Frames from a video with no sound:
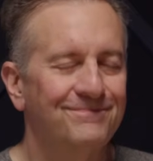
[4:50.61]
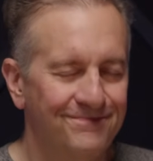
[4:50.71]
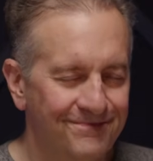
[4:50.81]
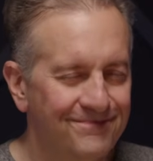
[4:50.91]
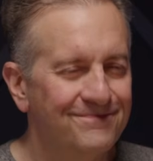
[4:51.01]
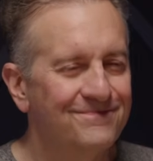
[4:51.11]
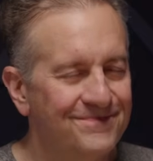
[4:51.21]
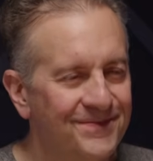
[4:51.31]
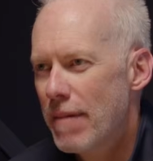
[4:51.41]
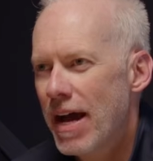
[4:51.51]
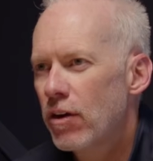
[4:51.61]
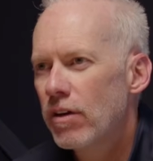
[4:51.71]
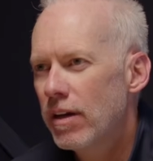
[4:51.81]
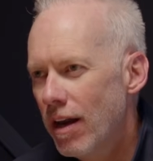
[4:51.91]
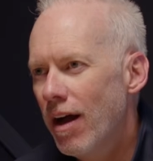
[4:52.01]
It may not matter
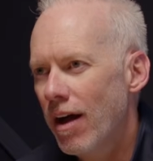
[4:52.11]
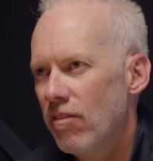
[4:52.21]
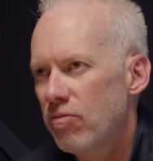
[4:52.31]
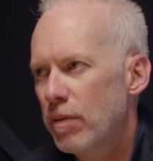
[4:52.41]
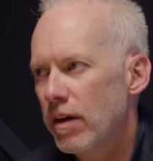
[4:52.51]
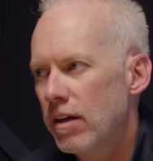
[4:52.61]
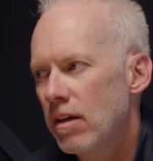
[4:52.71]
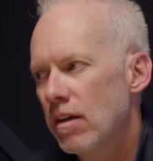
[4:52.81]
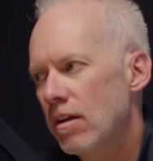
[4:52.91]
enough, but